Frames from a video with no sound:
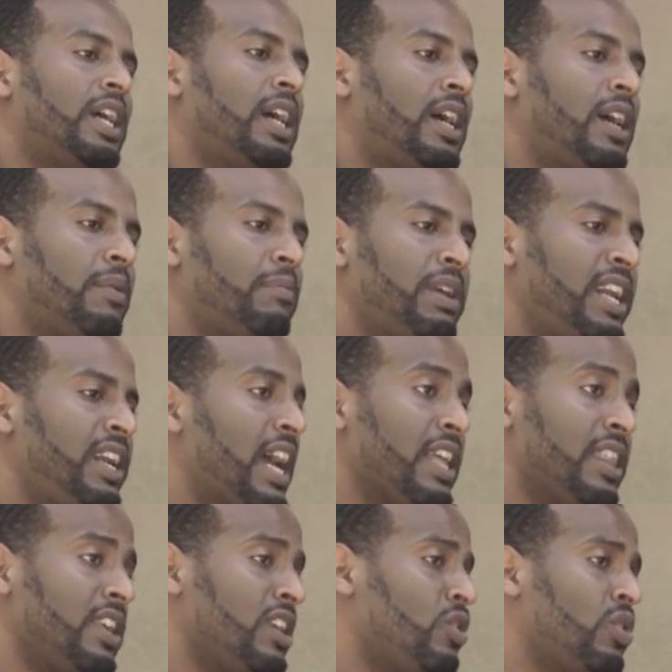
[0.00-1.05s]
And I
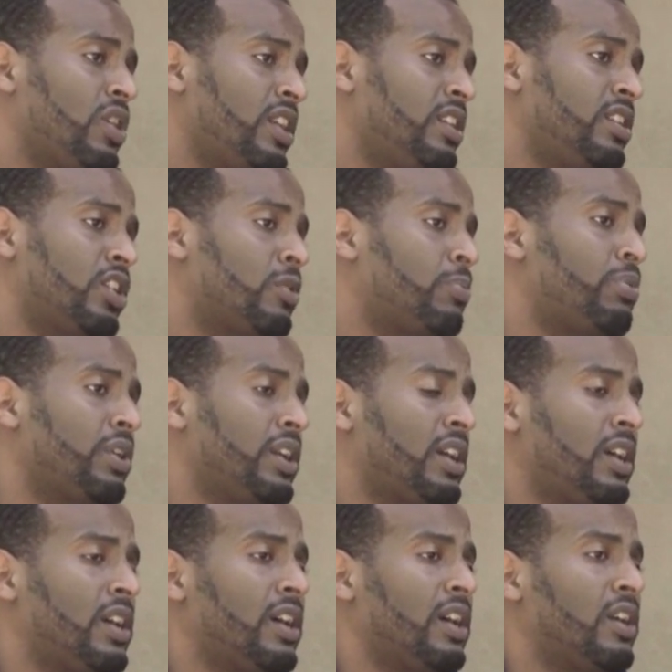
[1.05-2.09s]
think you can interpret
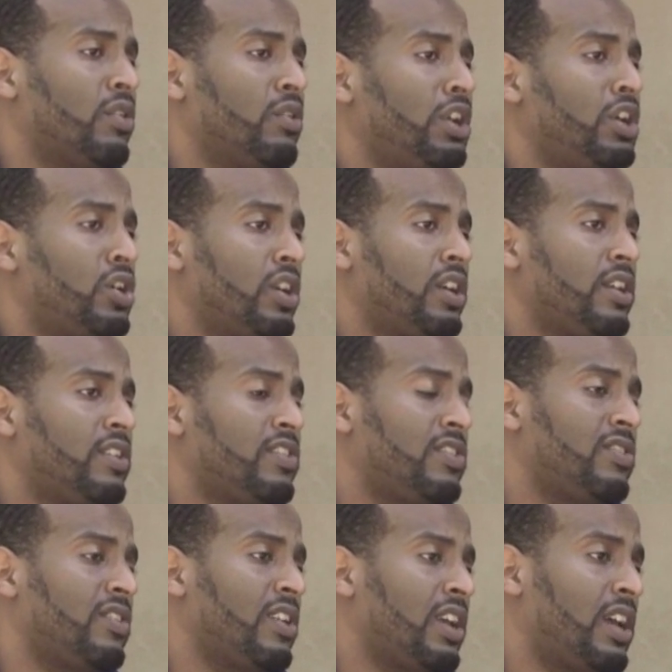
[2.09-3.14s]

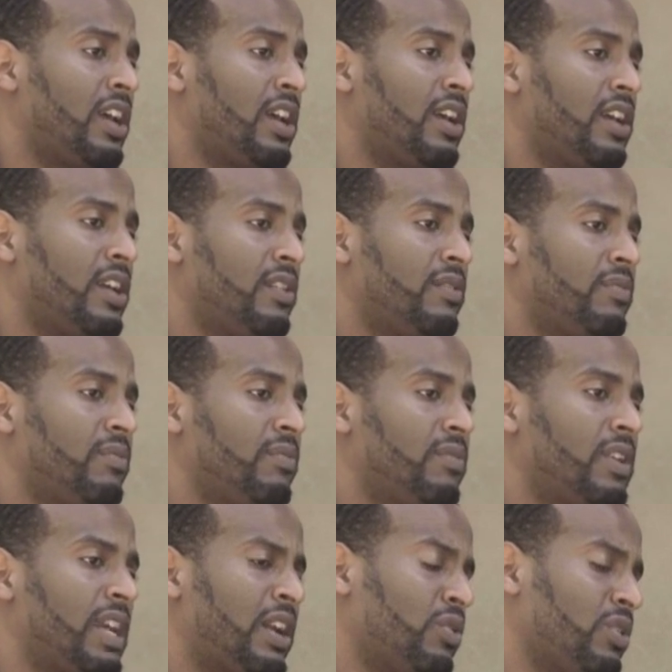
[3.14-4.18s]
Eritrea's,
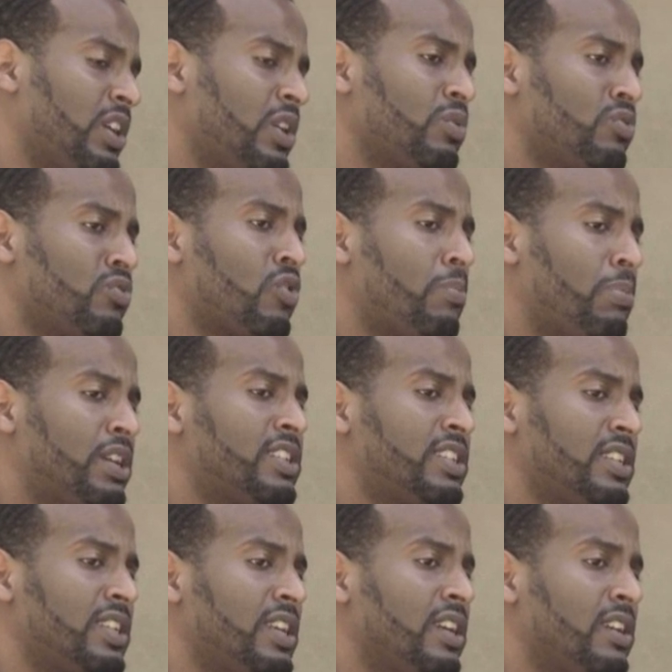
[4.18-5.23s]
I don't think it was
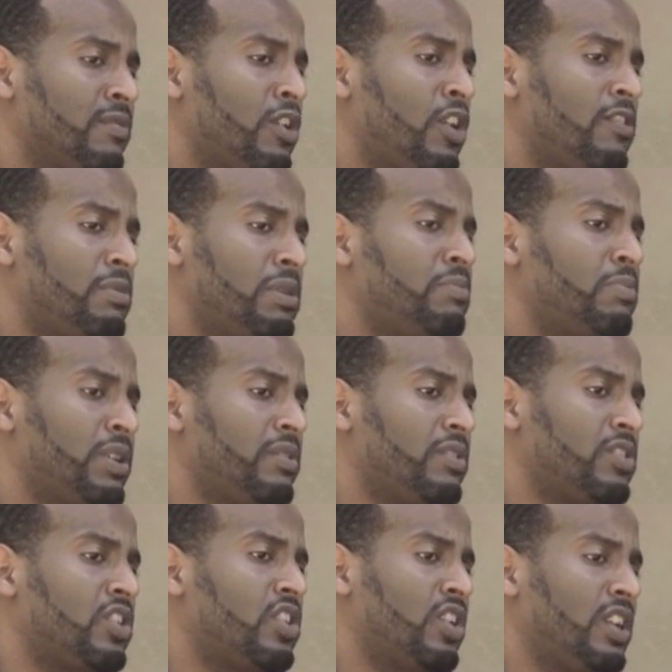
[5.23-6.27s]
robust involvement, but
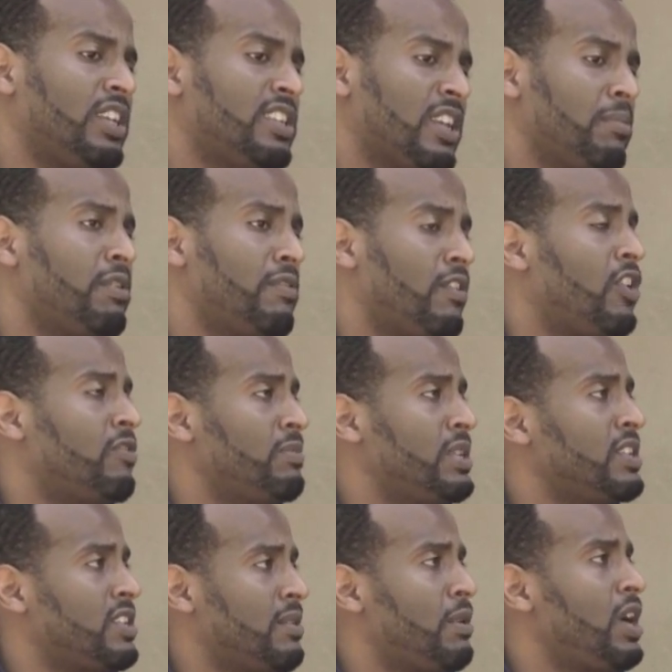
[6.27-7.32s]
certainly some
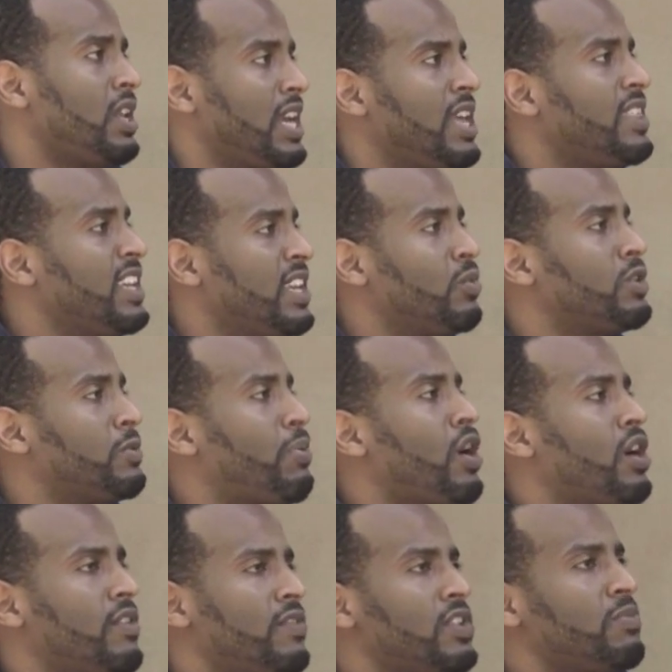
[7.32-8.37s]
involvement in Somalia. I think it was
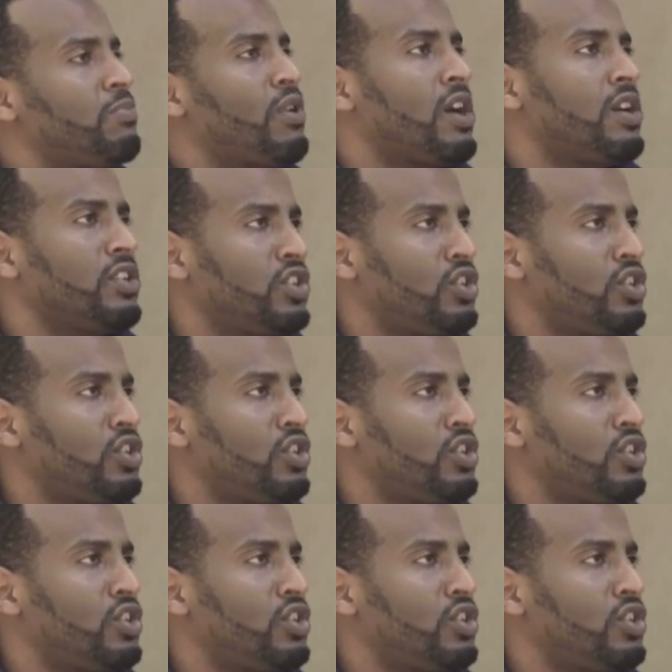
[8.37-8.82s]
part of this broader